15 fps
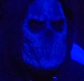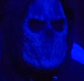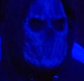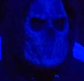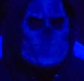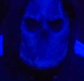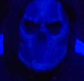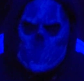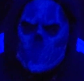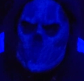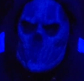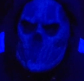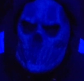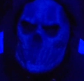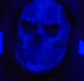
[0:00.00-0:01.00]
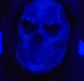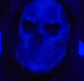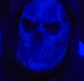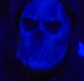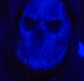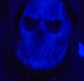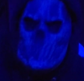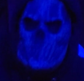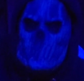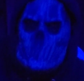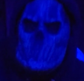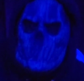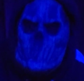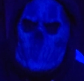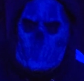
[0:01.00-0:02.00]
He just is.
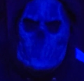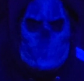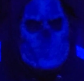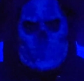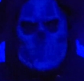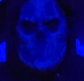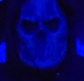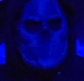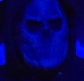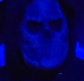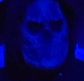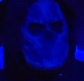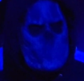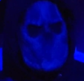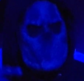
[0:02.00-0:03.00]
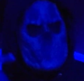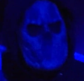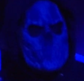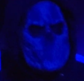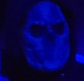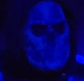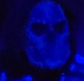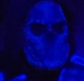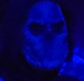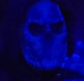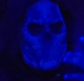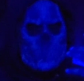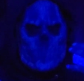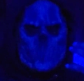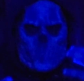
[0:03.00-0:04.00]
I don't
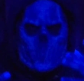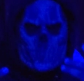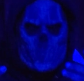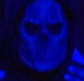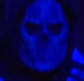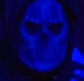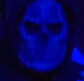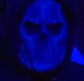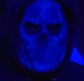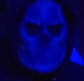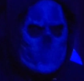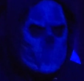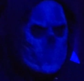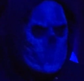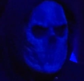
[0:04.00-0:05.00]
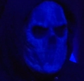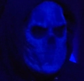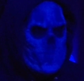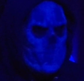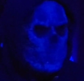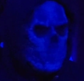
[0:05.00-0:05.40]
know if it's the Joe Judge. I don't